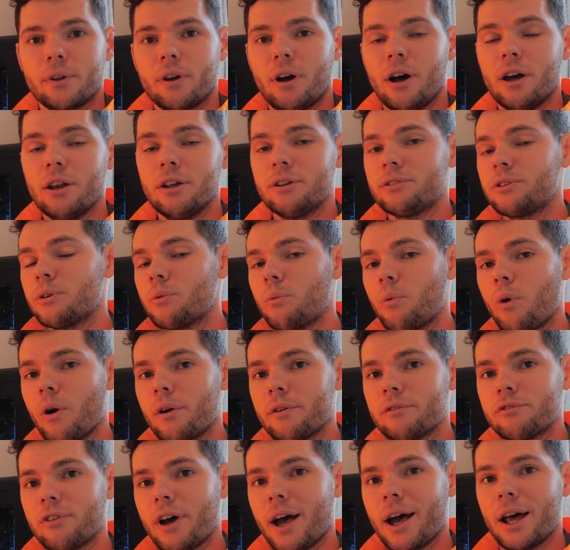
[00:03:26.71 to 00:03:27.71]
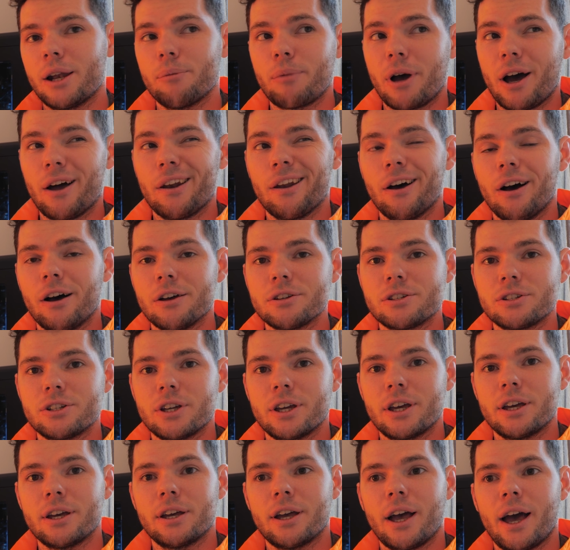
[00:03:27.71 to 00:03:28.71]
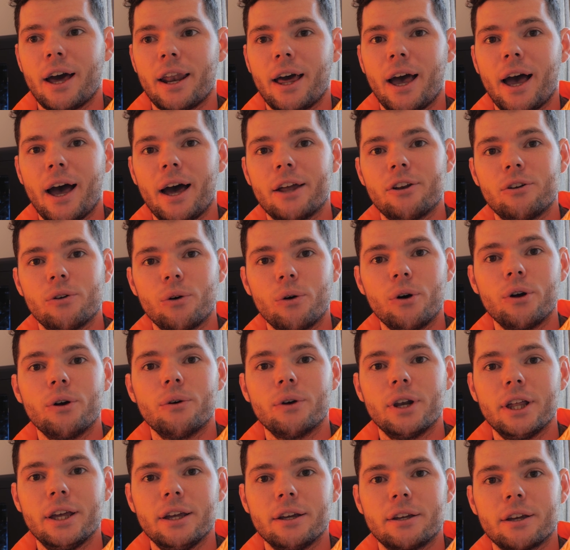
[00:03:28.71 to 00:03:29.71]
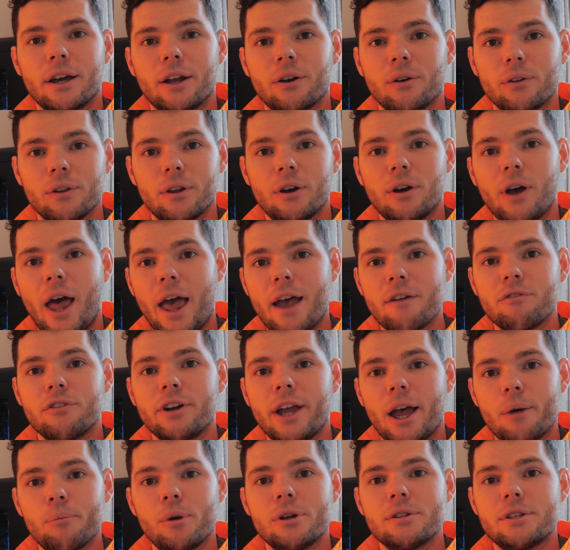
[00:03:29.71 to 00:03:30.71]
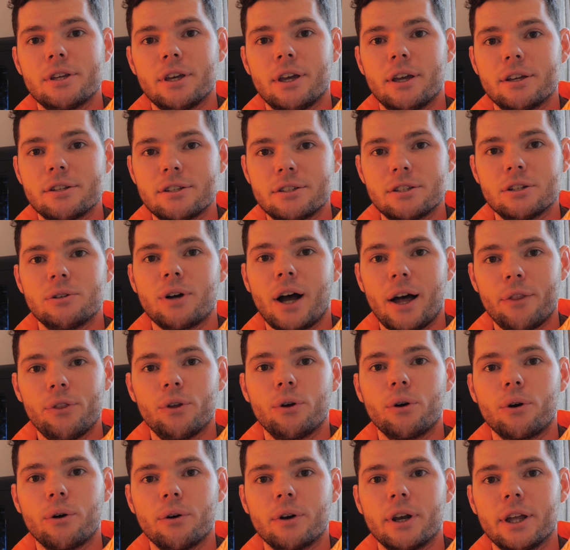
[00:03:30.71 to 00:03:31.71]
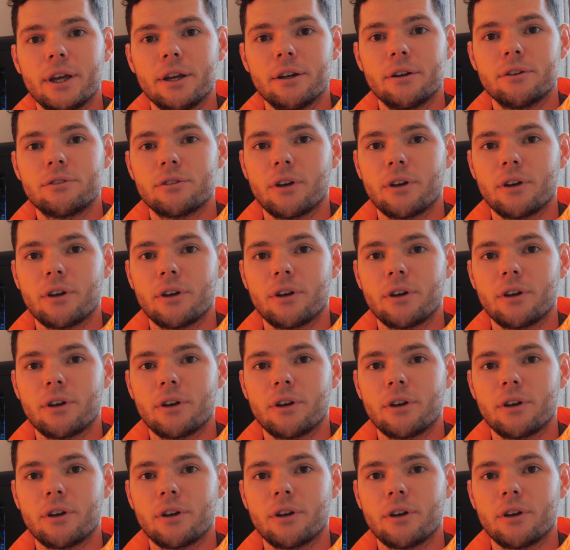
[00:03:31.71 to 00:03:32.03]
I looked at one van about last year and it had an oil leak, and on every MOT it still had the oil leak.